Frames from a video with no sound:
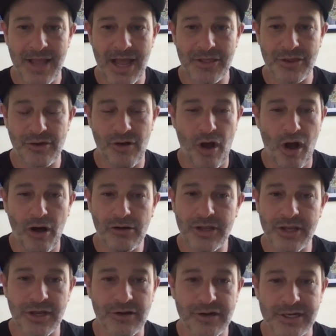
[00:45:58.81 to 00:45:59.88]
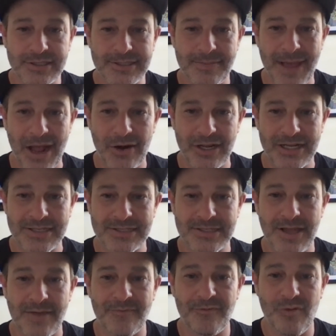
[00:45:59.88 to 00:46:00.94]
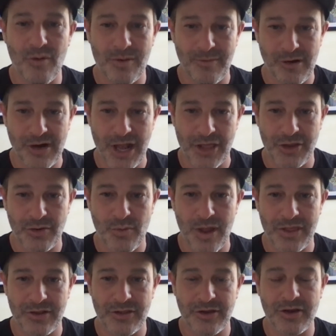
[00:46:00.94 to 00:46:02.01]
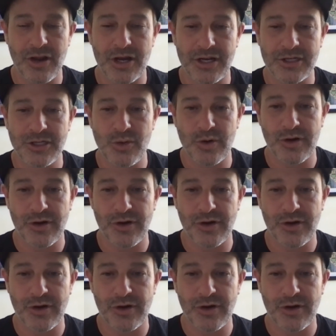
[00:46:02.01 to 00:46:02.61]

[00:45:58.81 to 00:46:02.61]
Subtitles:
They're all curious about it in some form or another, whether they're going to do it